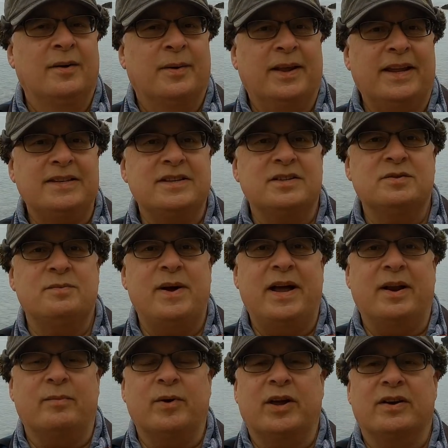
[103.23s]
but that doesn't
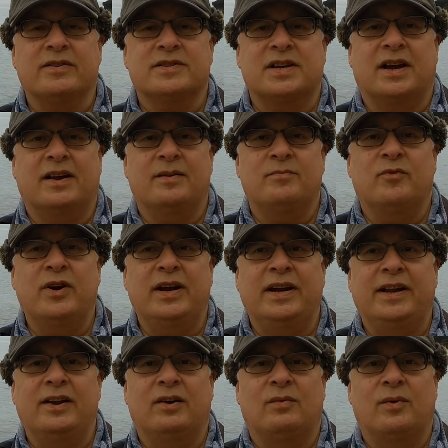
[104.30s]
matter because I'm
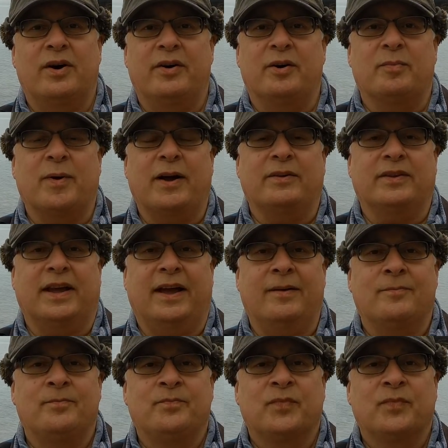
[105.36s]
really not worried about that.